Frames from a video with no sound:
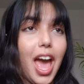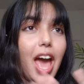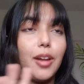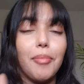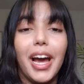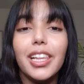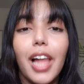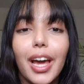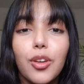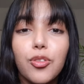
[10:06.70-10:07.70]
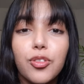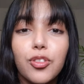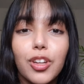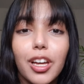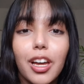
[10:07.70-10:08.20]
and my
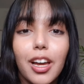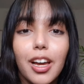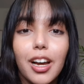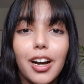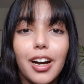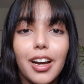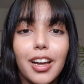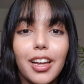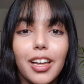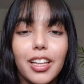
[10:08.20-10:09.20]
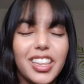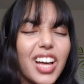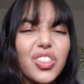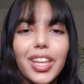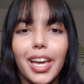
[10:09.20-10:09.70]
life.
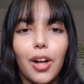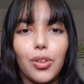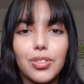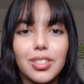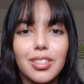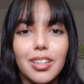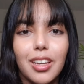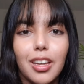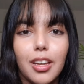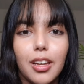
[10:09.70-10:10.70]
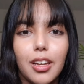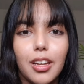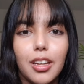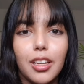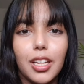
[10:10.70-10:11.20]
Nothing else.
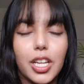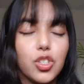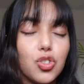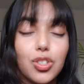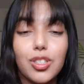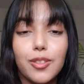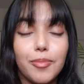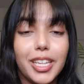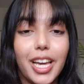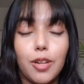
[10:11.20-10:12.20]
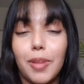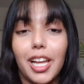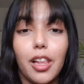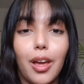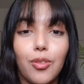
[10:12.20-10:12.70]
It's just me and my
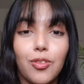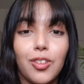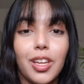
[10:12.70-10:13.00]
life